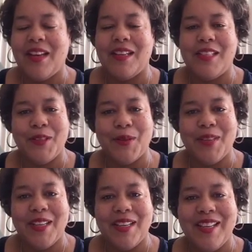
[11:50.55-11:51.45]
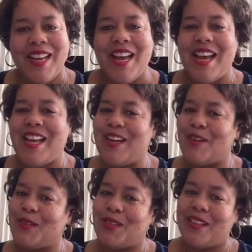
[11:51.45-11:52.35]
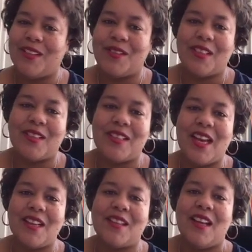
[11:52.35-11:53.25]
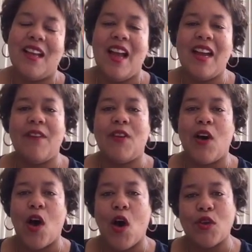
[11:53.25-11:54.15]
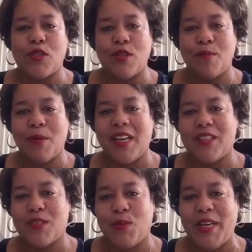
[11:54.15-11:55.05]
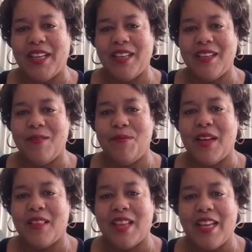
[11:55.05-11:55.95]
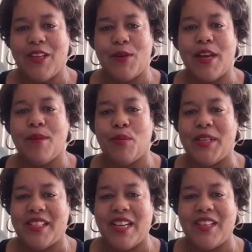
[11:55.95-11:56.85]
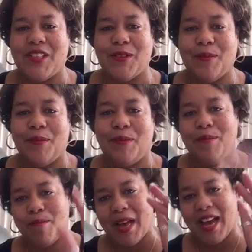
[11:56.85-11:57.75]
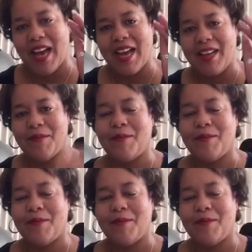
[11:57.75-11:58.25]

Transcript: Until then, here's to your success, and have an awesome, blessed weekend. Thank you. I appreciate you. Bye.